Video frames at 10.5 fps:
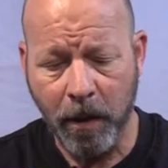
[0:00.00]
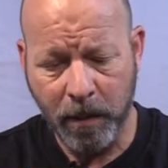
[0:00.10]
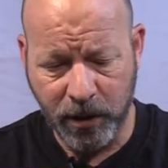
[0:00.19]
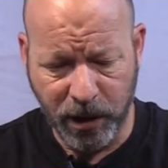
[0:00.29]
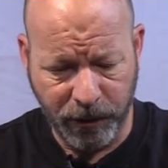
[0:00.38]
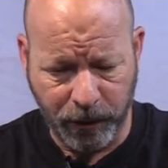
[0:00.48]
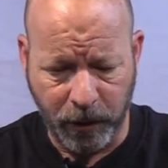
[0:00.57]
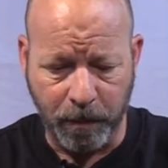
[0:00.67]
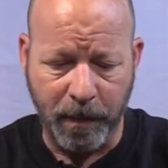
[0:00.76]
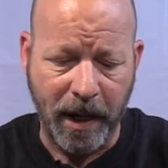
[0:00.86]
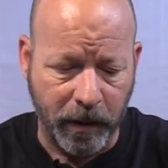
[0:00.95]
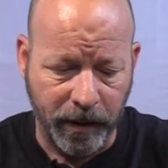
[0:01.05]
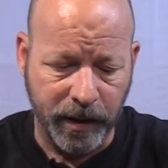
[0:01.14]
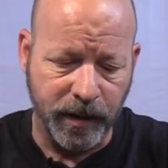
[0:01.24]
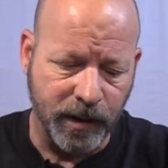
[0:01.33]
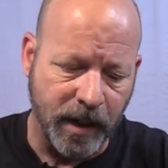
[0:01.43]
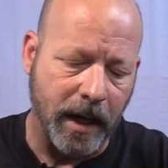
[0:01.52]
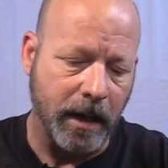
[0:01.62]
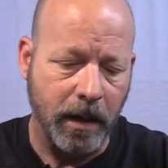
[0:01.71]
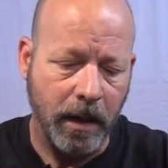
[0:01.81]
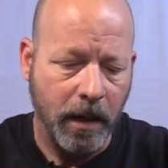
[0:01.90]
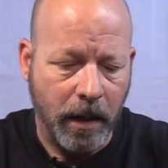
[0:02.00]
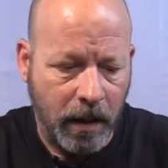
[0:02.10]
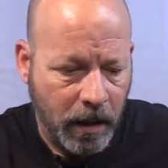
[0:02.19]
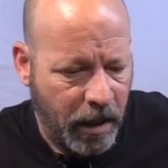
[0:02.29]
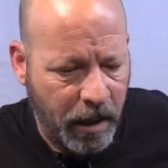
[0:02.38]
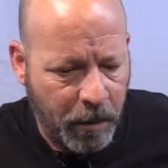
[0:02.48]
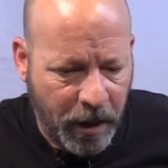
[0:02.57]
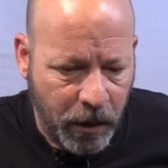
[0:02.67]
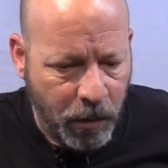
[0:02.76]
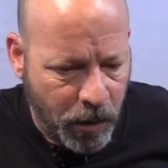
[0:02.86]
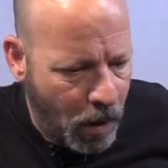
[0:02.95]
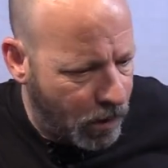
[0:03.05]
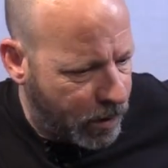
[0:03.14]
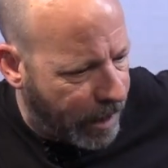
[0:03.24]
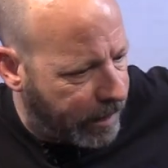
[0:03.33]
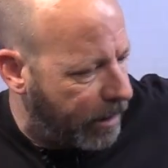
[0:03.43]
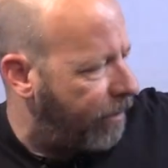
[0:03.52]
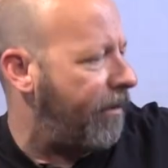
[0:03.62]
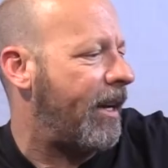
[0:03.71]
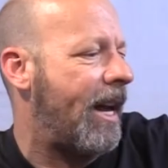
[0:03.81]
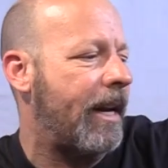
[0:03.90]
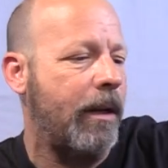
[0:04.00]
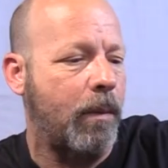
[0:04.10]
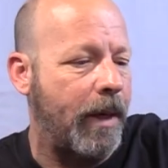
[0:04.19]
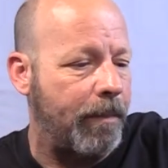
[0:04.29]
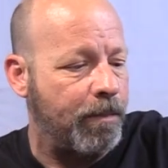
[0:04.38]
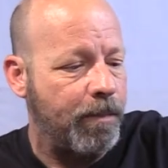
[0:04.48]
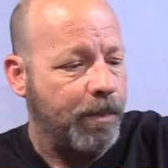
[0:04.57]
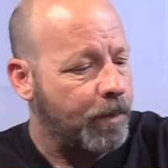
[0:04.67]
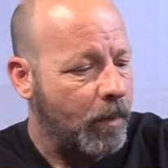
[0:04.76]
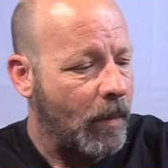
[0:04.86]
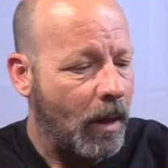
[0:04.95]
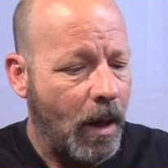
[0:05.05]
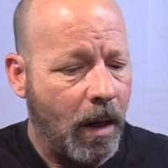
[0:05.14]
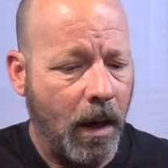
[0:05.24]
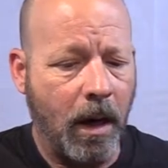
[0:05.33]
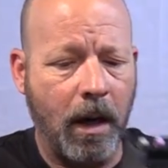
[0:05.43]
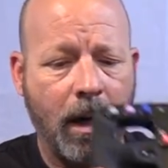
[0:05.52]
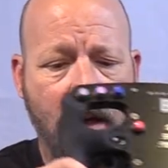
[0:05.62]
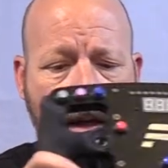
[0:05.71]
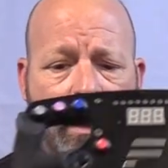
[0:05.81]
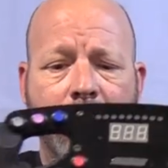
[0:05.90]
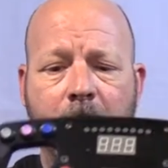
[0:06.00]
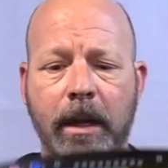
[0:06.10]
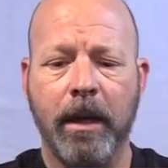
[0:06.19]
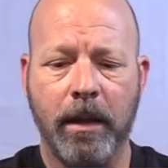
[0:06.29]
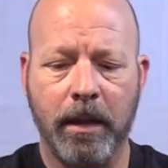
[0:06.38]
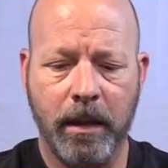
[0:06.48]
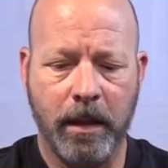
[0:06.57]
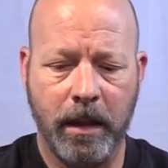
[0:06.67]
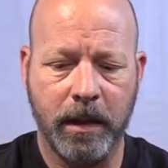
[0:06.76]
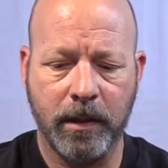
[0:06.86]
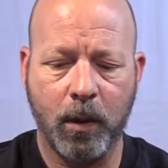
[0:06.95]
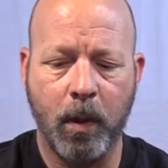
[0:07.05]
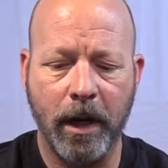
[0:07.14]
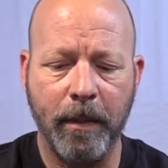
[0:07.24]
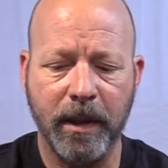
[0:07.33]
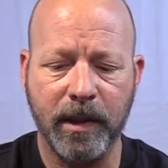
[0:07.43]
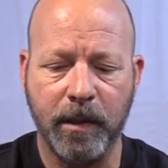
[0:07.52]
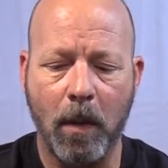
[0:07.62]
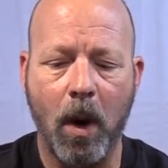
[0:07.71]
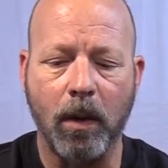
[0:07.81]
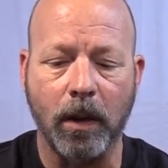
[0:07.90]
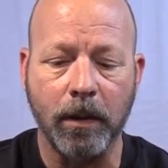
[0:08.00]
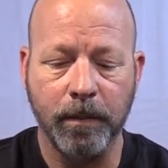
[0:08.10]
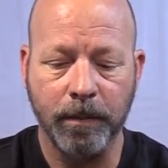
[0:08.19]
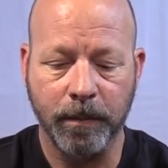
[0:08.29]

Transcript: but just for comparison's sake, anybody who knows like the Fanatic rim, uh, it's quite a bit smaller,